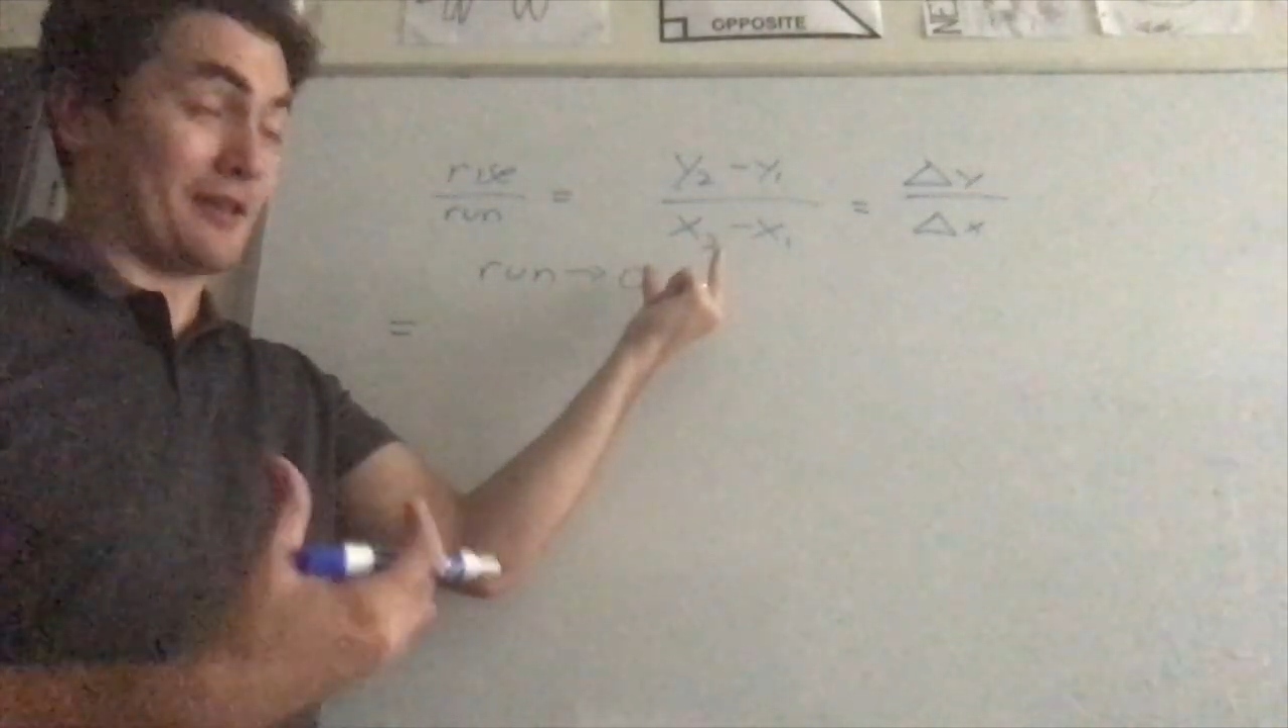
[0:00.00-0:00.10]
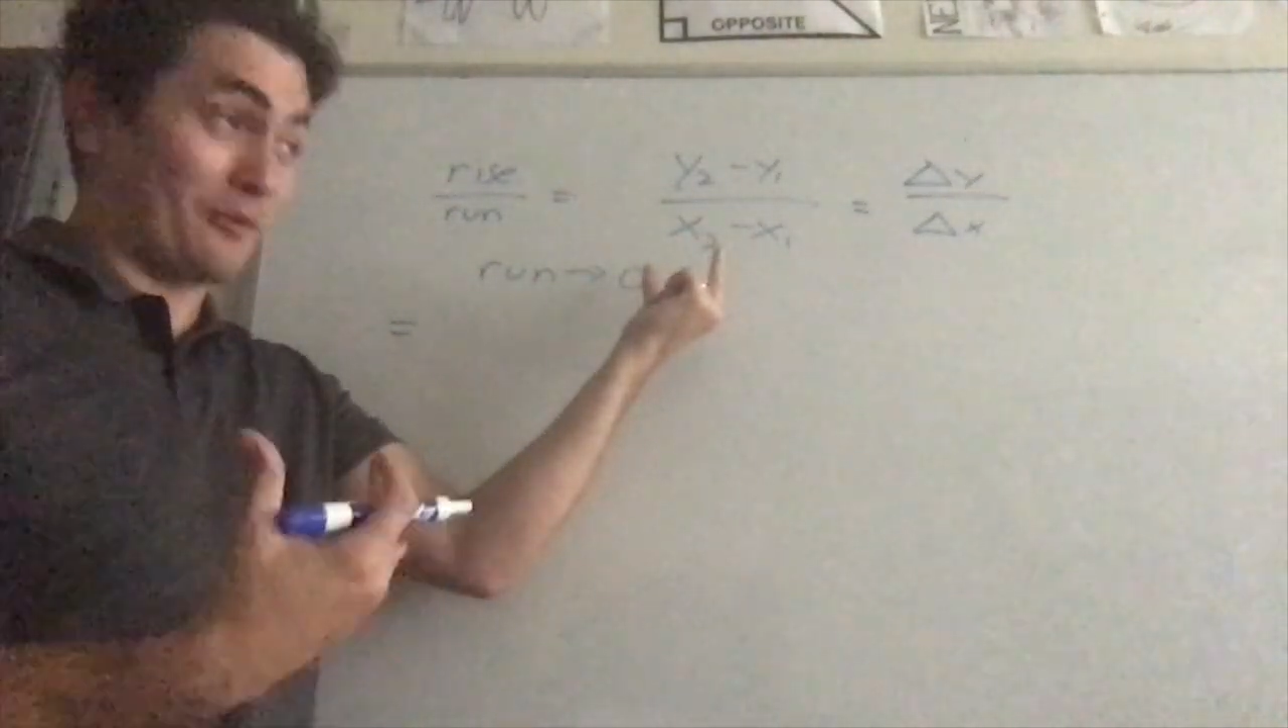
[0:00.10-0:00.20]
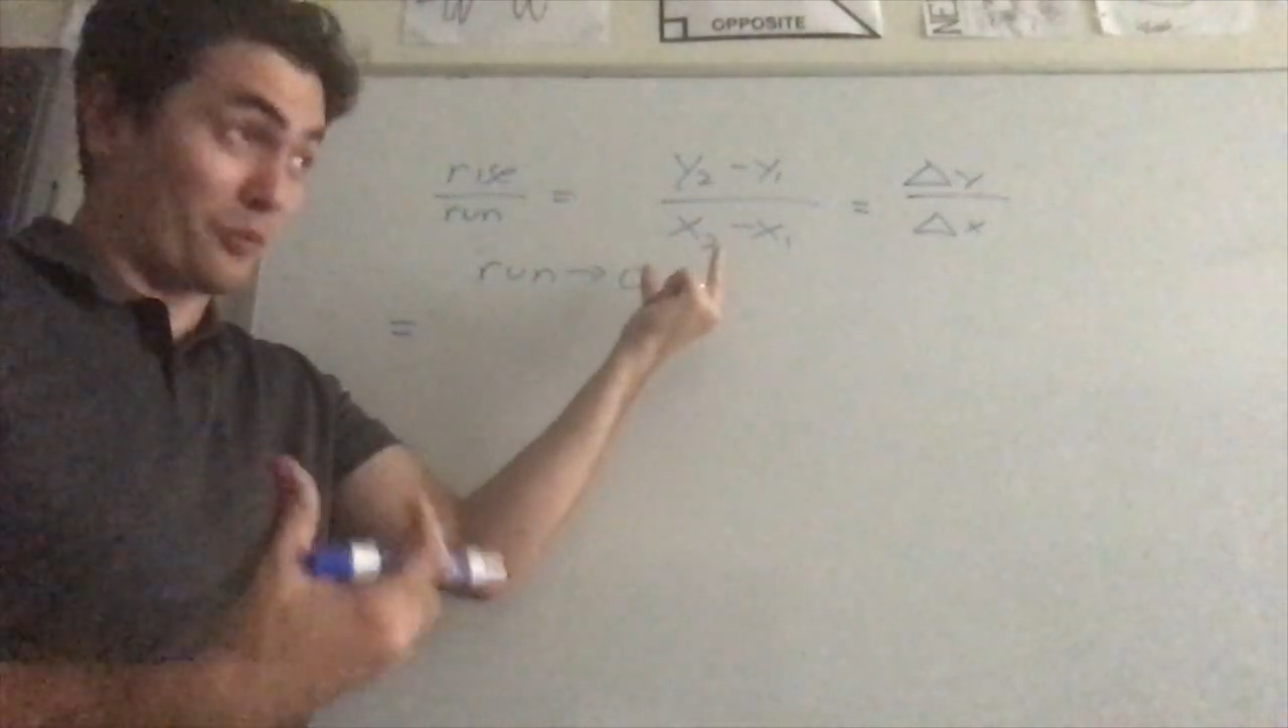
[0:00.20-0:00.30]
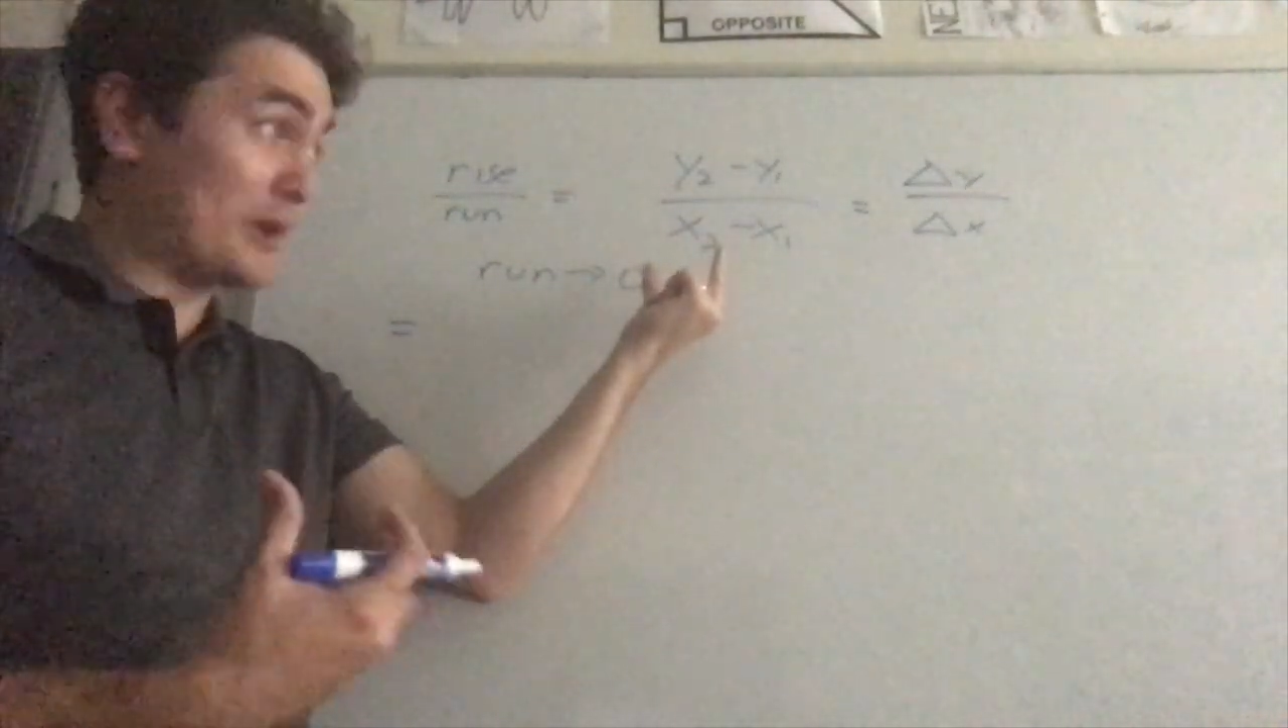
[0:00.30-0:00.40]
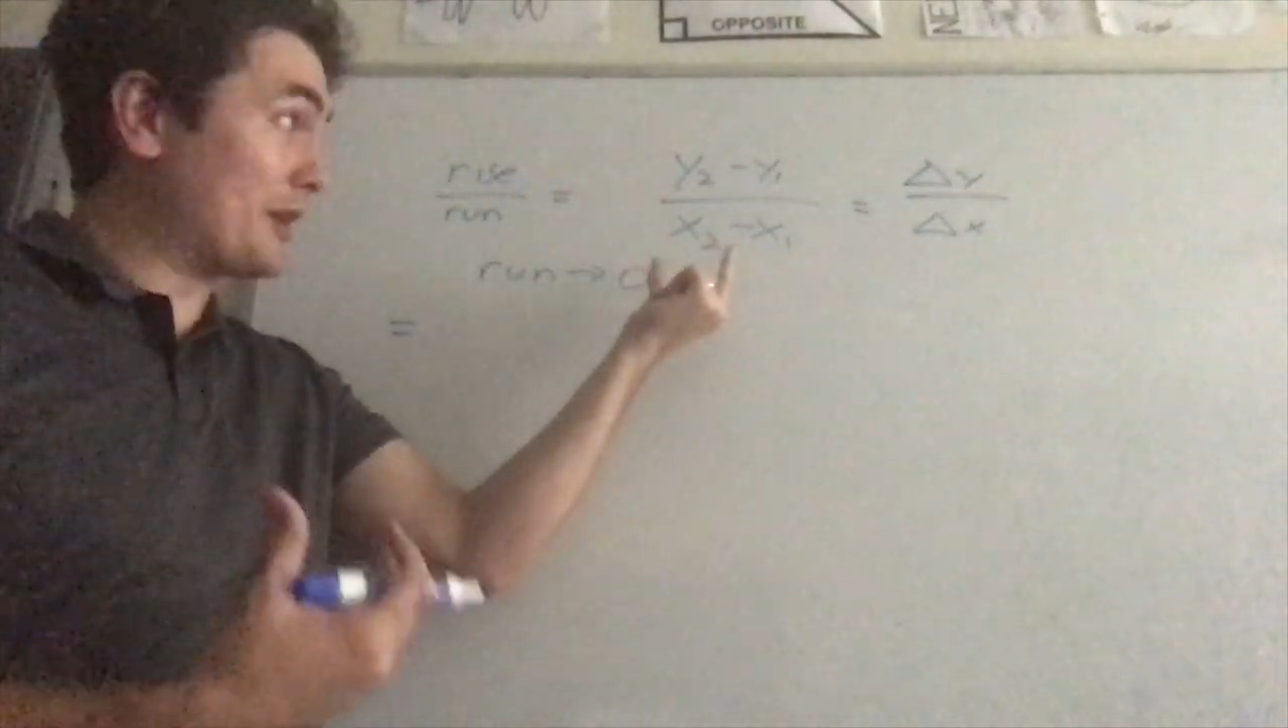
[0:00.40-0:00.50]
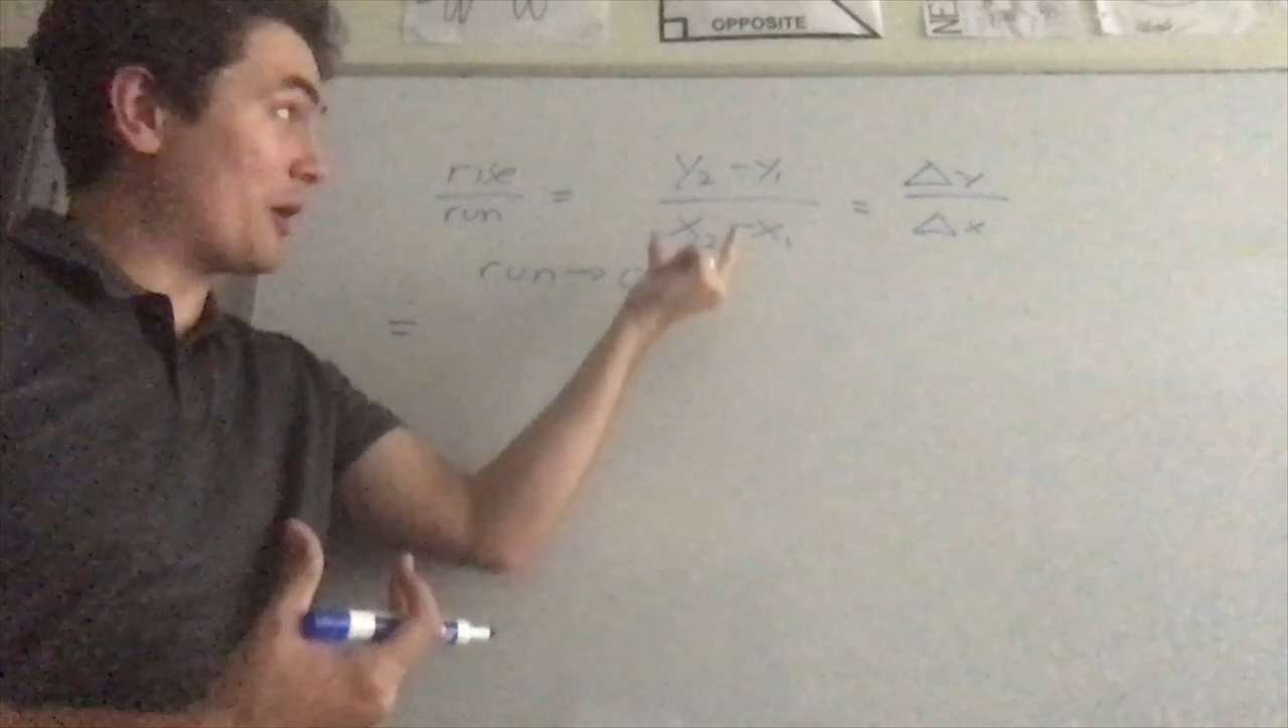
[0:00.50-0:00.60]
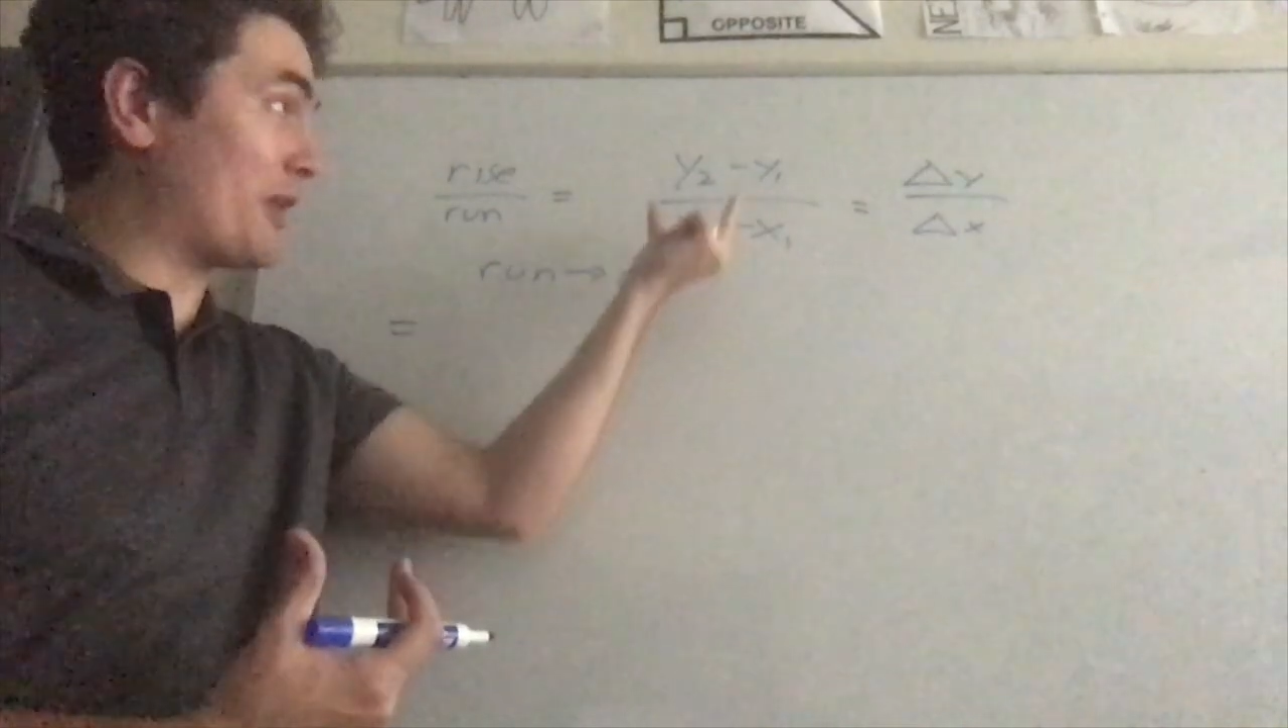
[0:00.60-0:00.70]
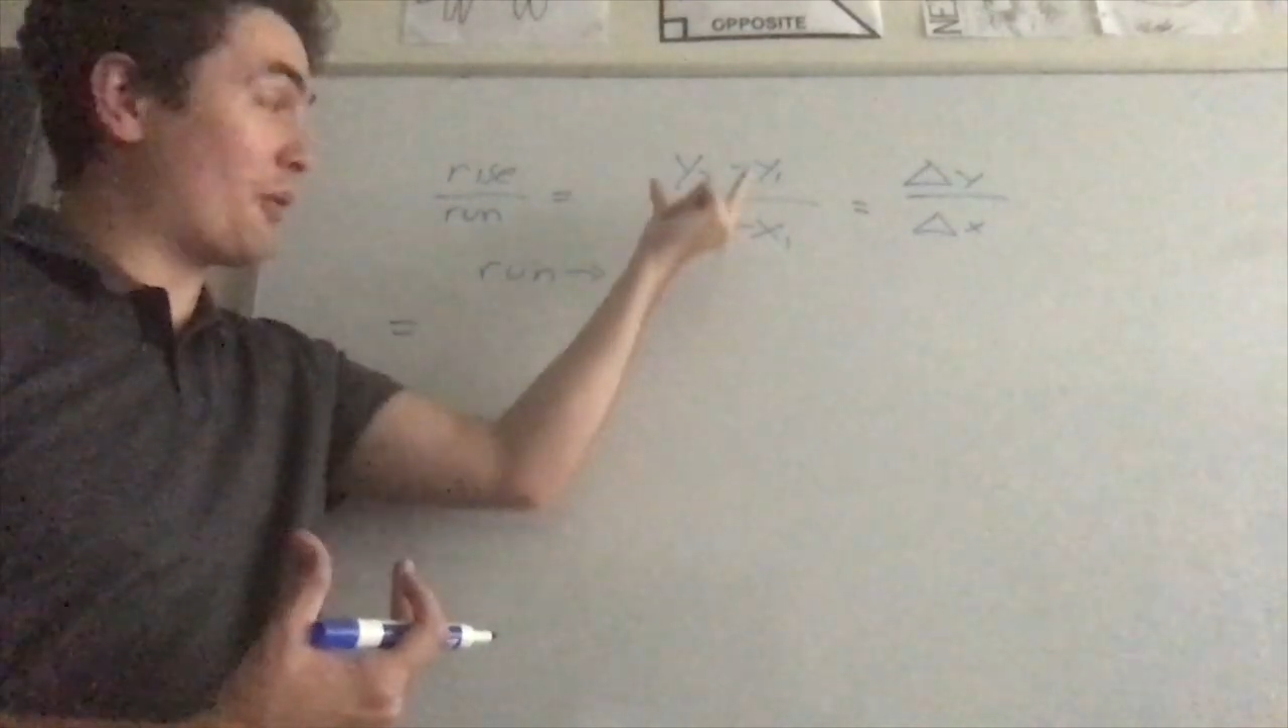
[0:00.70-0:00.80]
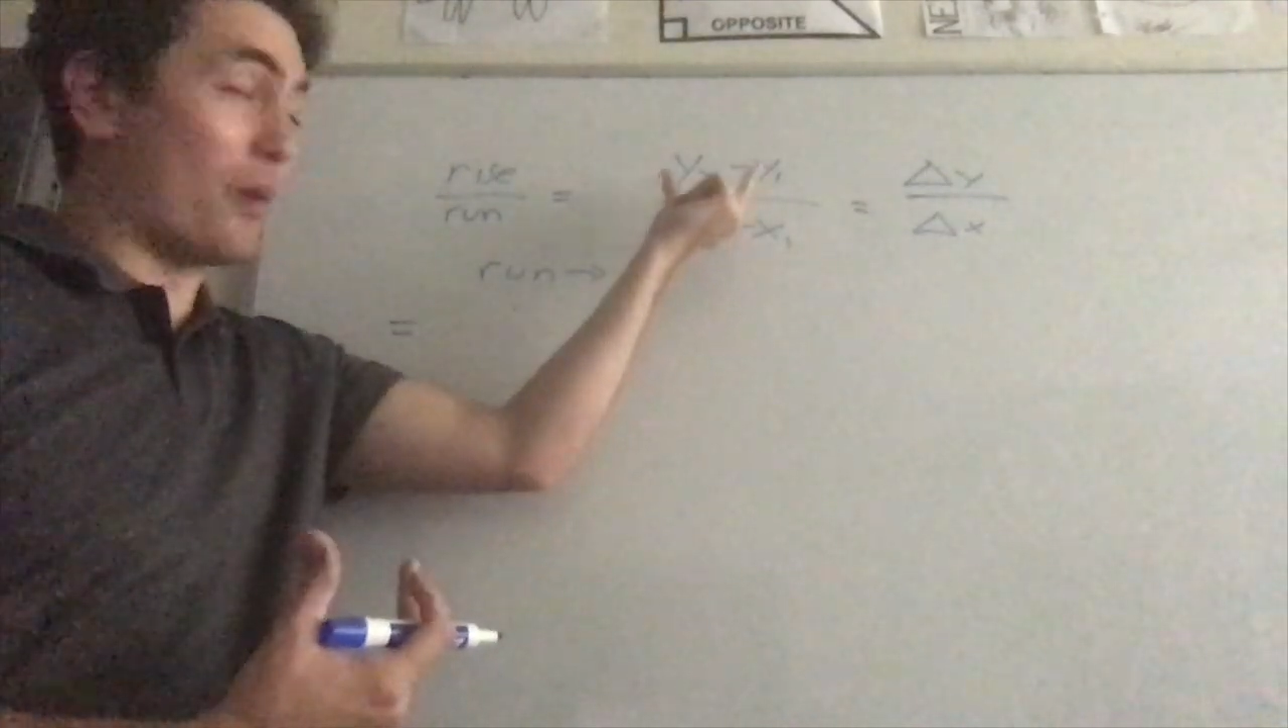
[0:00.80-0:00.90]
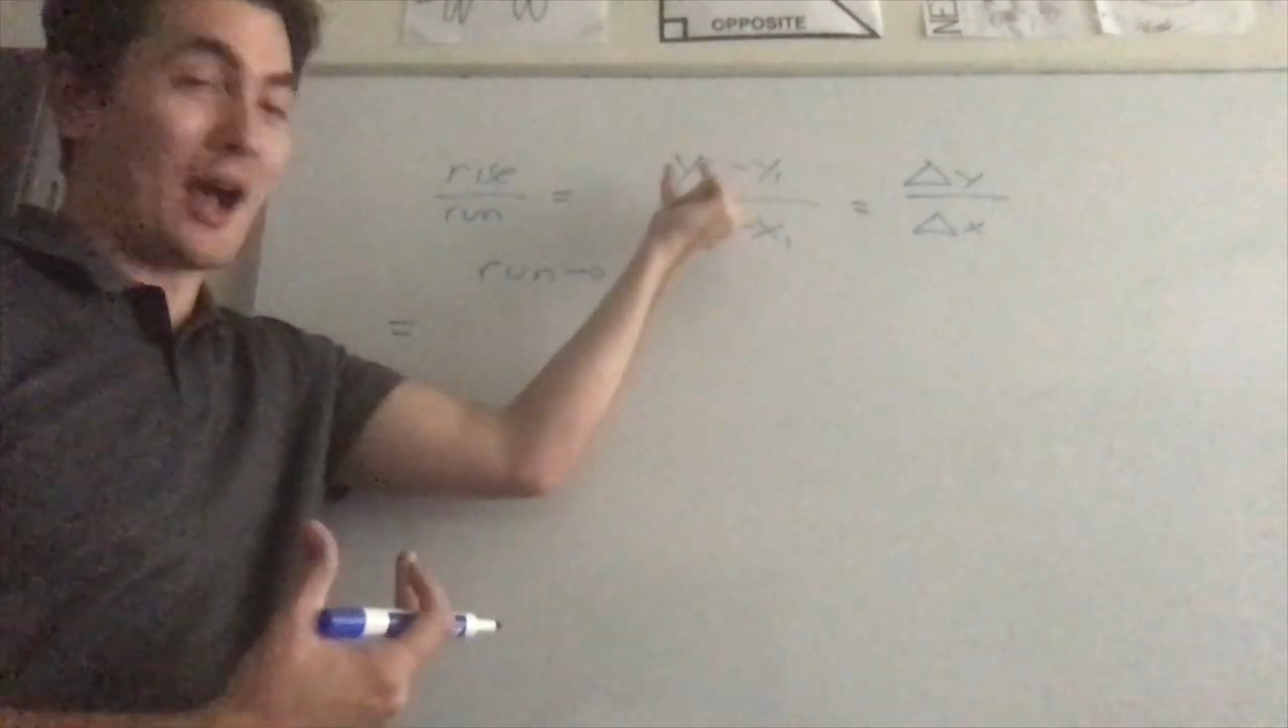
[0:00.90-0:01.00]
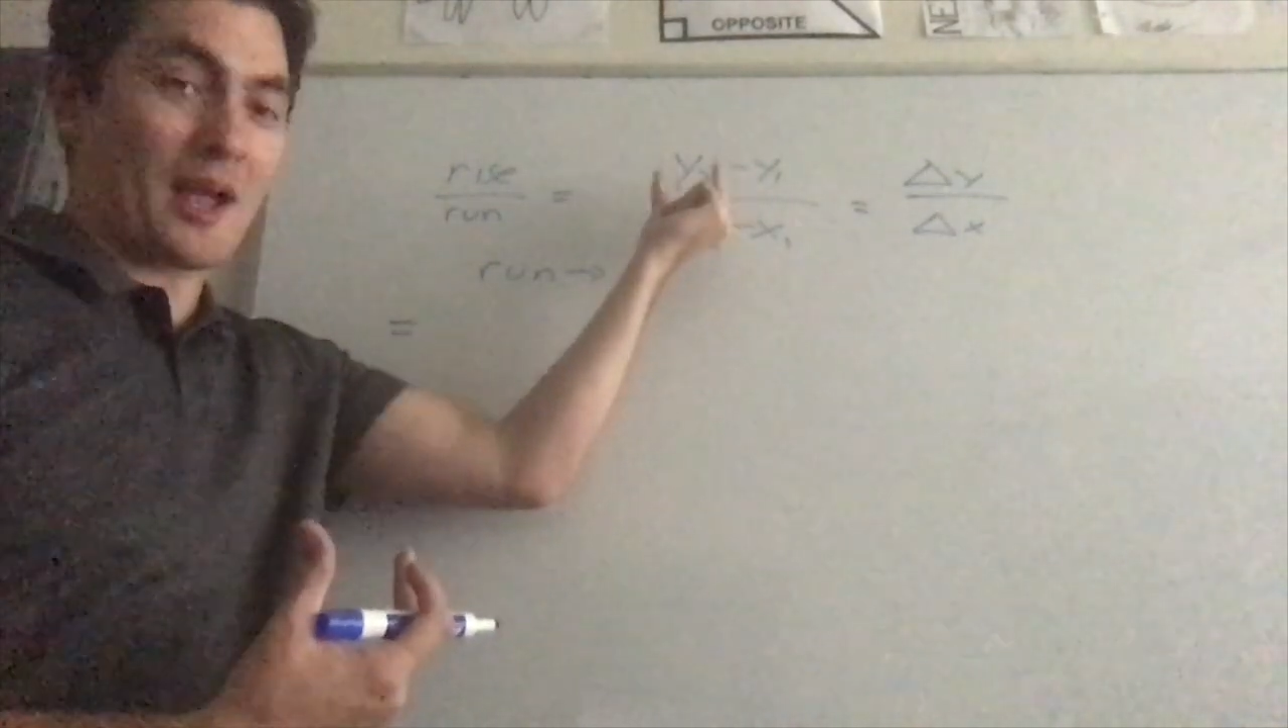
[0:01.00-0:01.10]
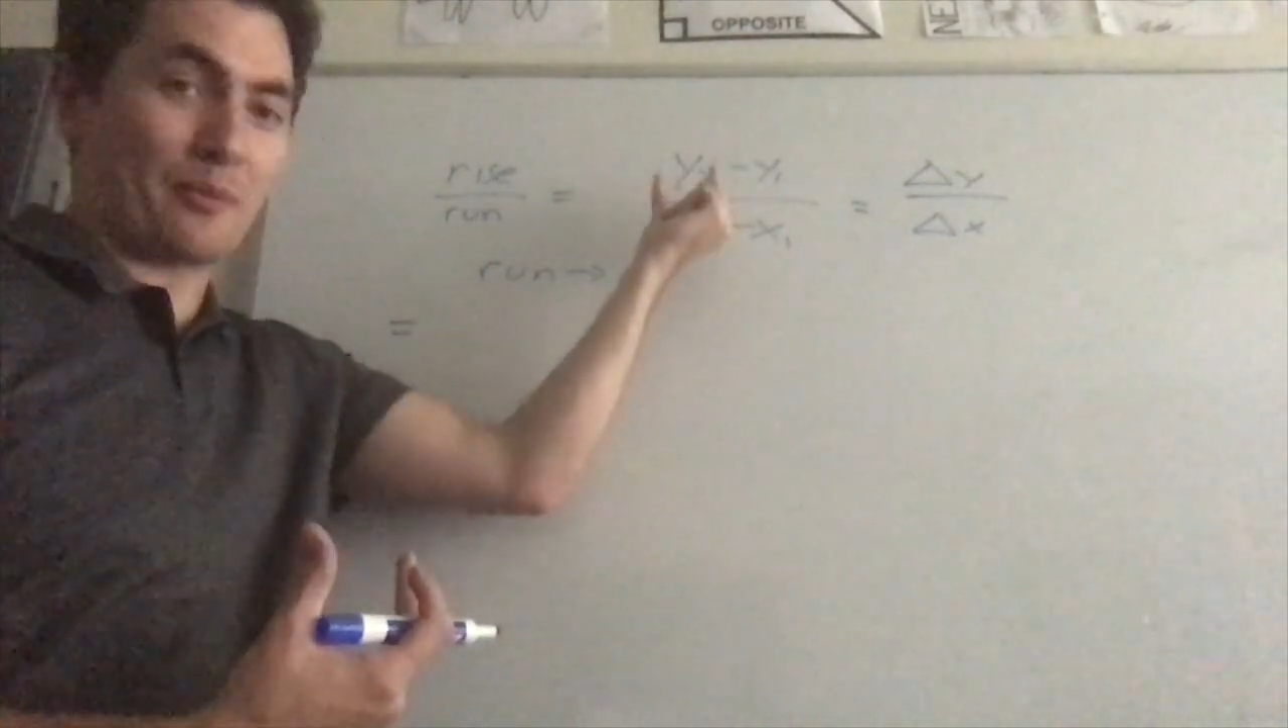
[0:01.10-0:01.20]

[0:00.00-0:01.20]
if we know that y